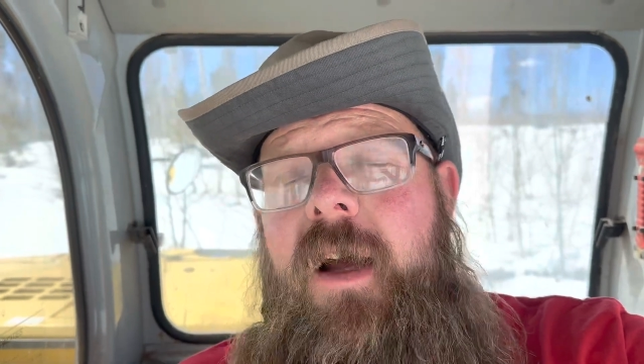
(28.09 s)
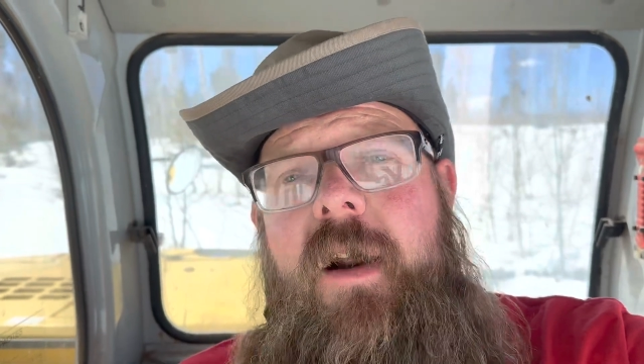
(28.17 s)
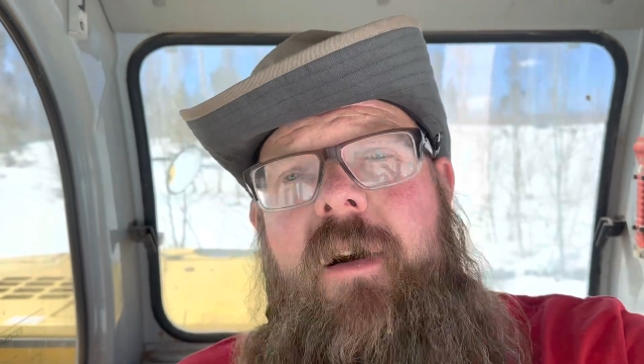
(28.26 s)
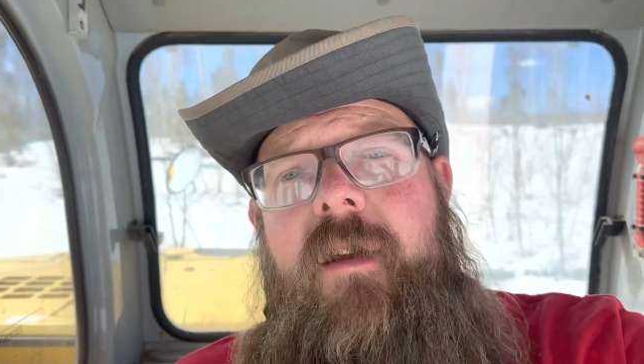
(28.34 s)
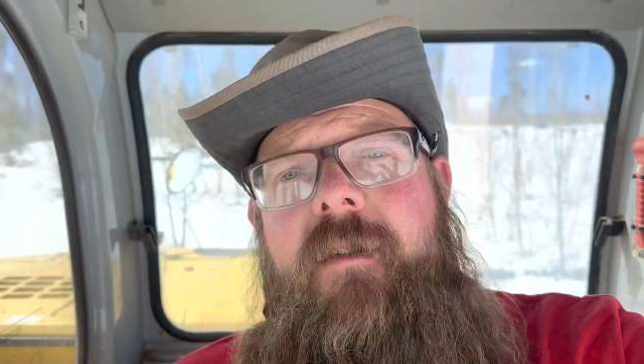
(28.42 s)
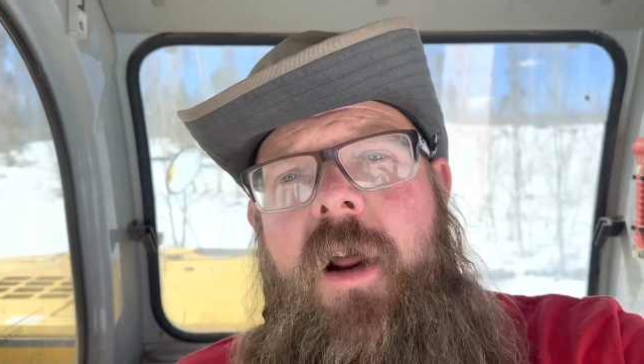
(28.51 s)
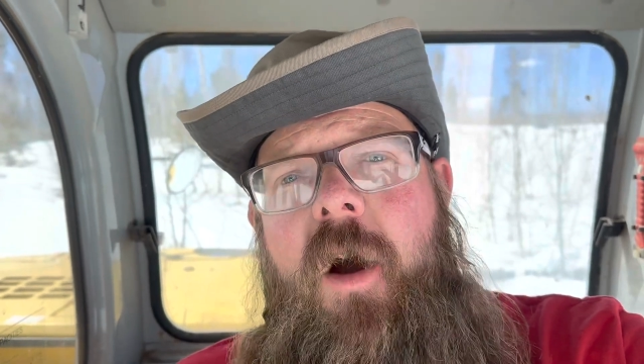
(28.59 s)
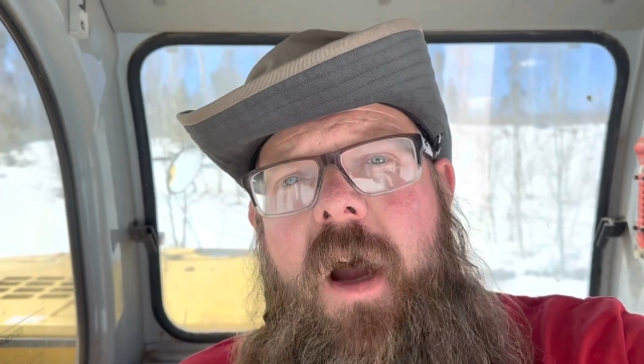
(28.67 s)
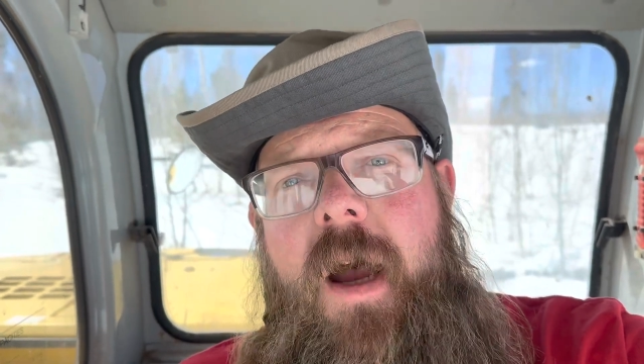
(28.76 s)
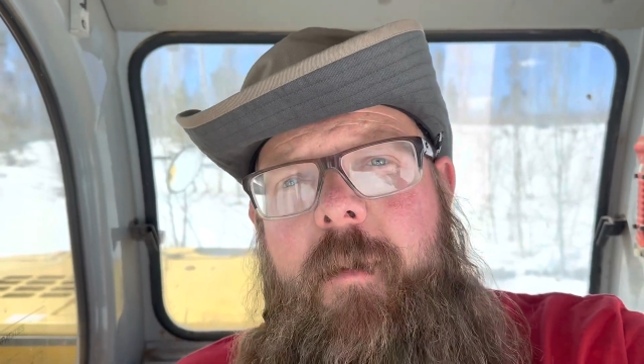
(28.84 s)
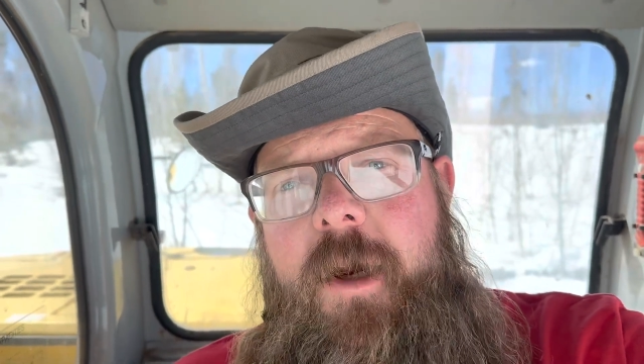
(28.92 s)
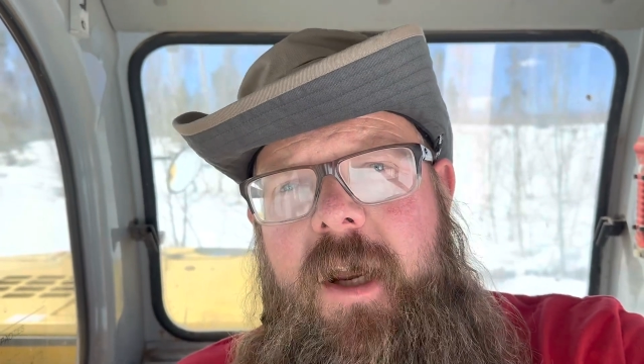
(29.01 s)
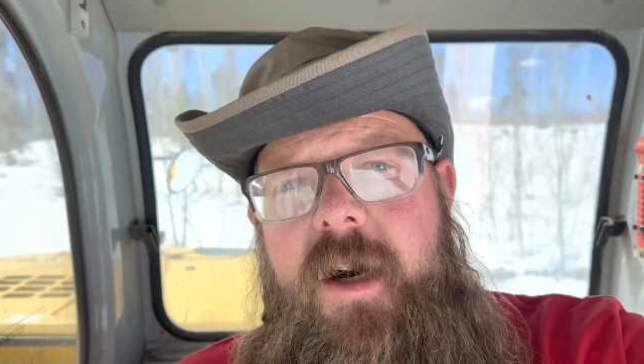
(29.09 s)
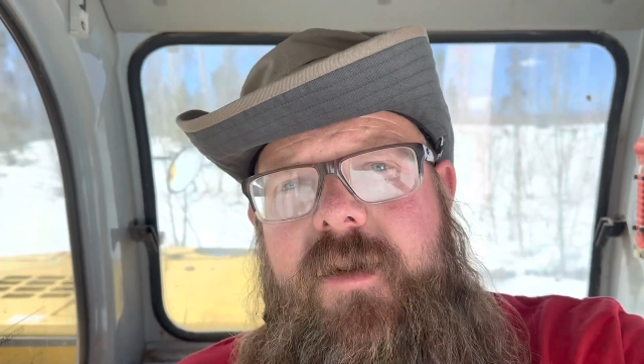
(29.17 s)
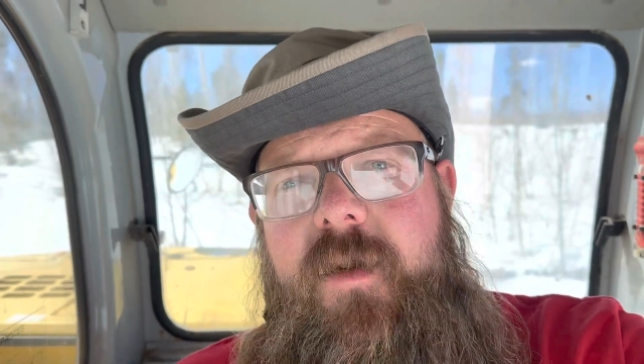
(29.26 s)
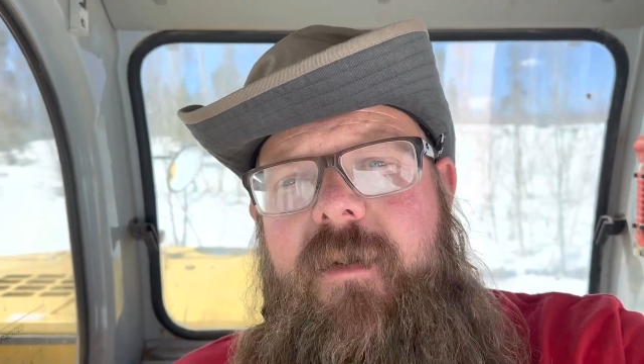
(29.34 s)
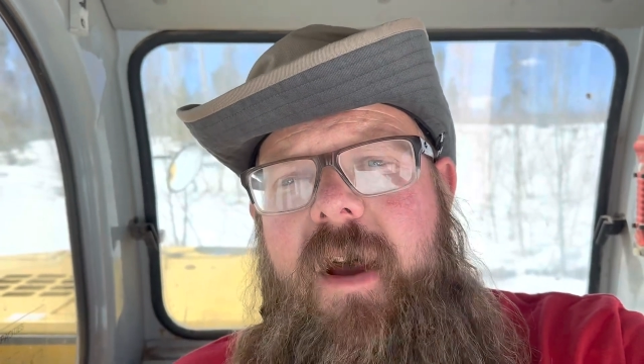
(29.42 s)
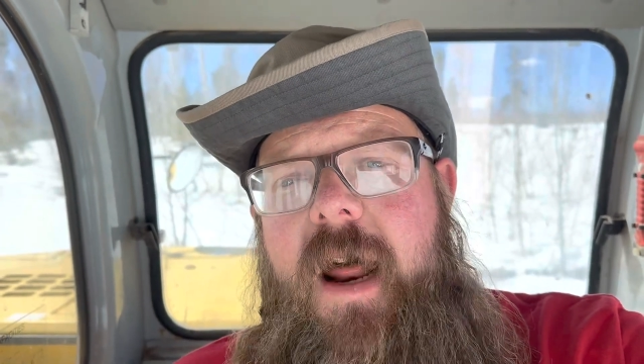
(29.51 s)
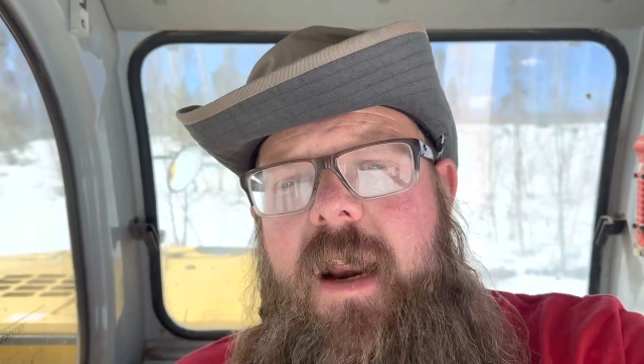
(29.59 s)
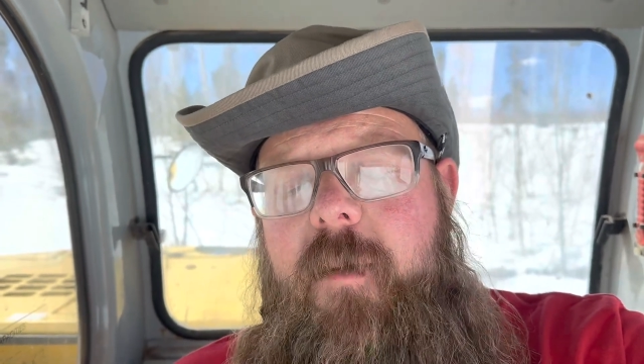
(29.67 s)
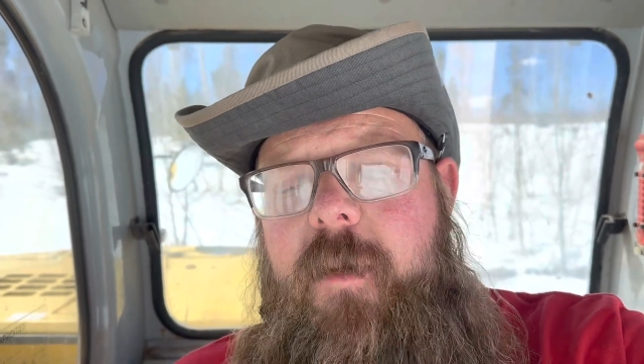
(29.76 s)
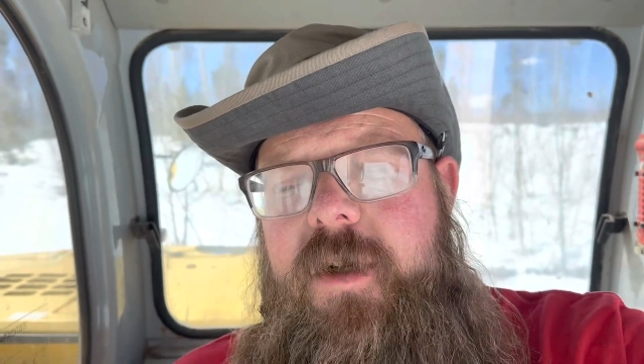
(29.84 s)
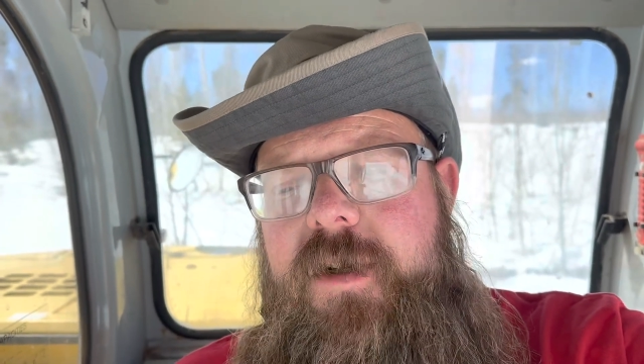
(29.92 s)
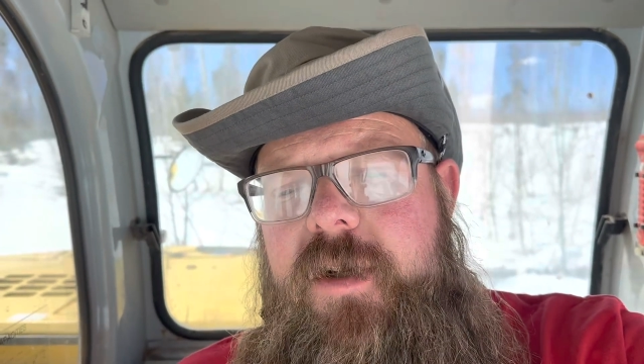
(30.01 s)
I don't even know how many years we've had
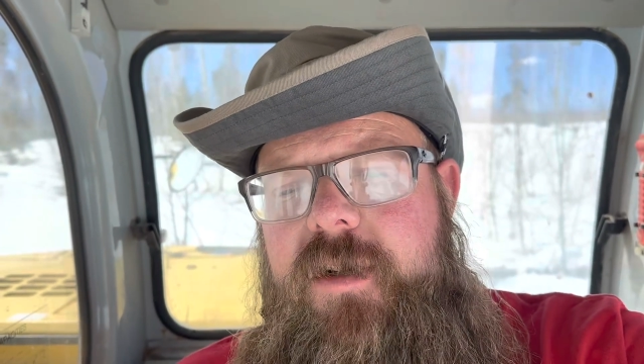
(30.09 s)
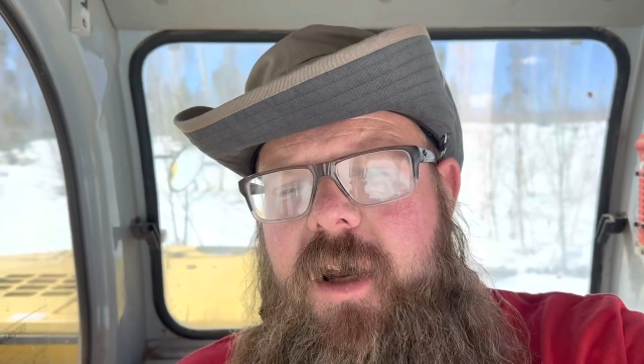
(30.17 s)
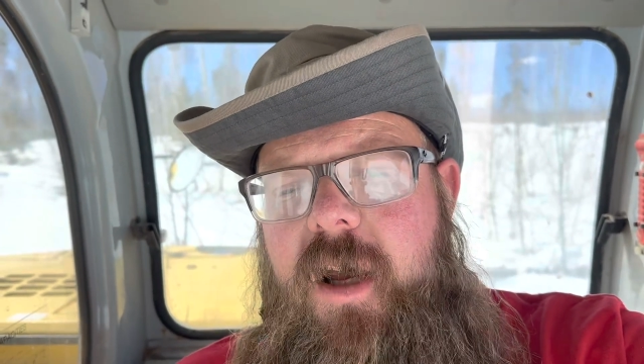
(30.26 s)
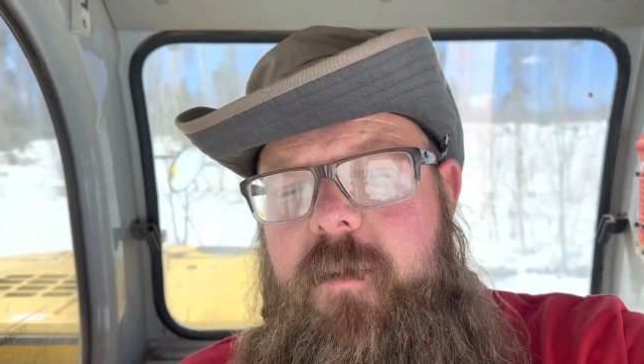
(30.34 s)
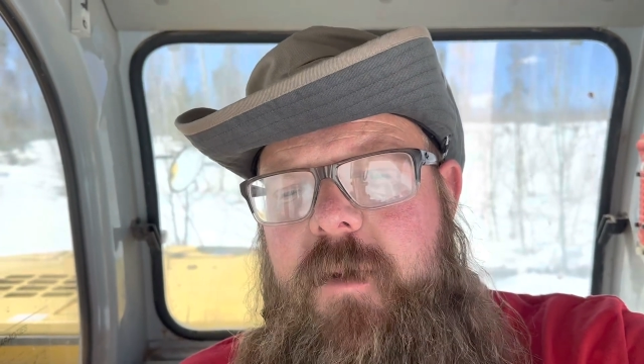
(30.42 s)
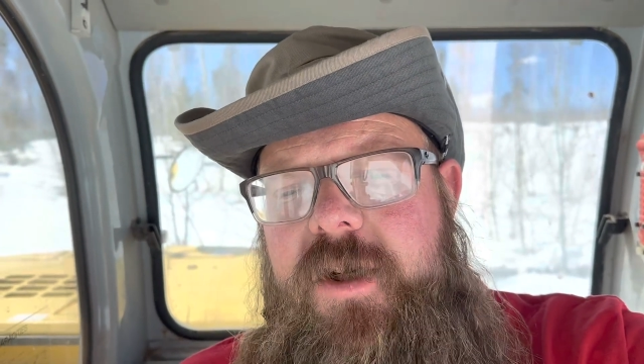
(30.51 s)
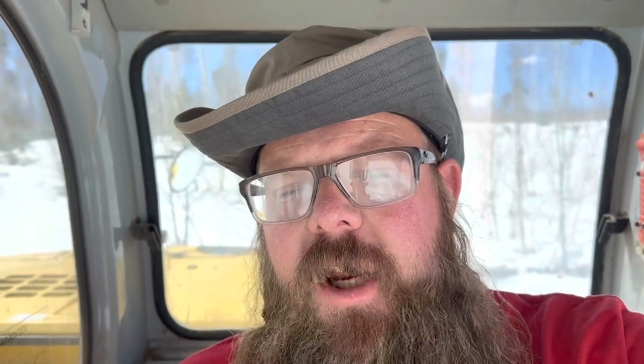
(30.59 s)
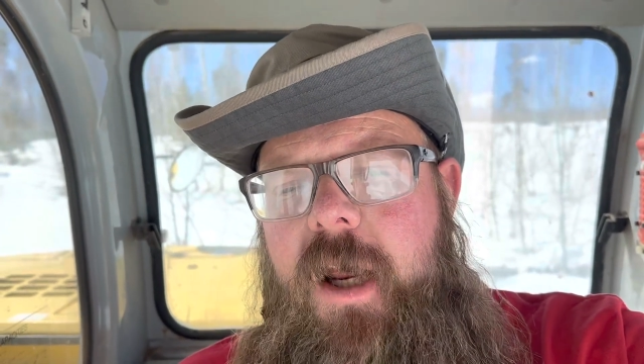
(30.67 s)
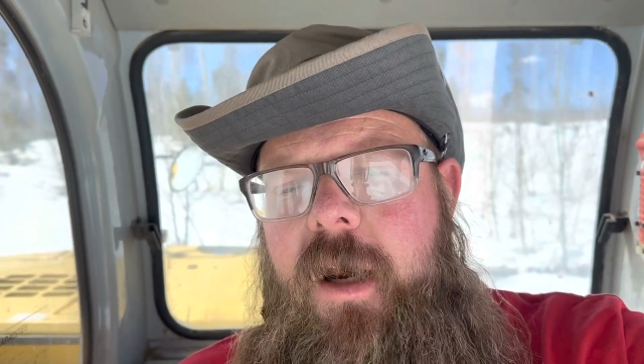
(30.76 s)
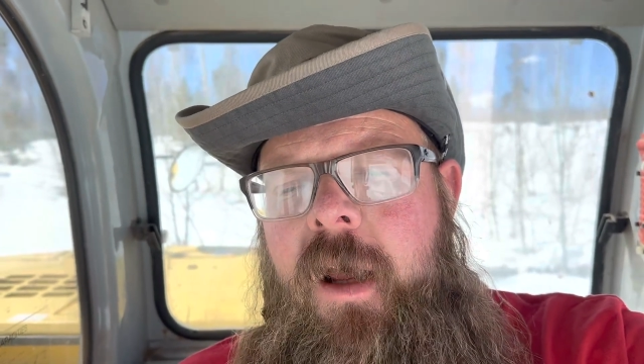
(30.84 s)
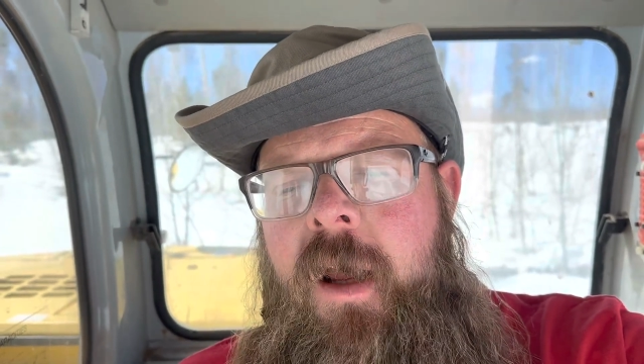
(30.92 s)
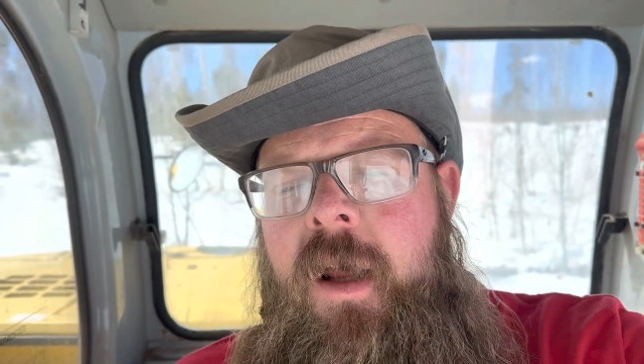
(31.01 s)
it, but she's a good machine.